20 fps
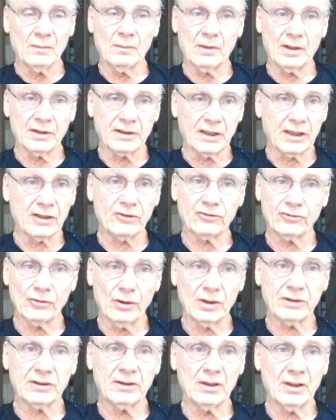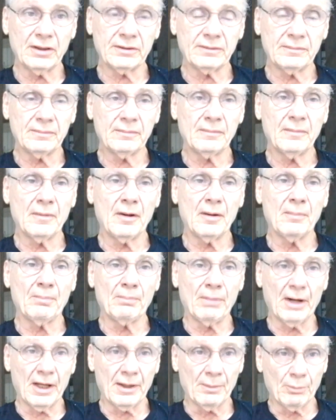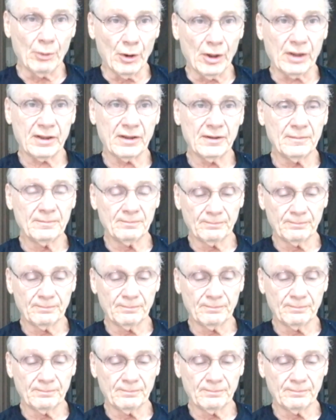You want to take a shortcut, buy the book.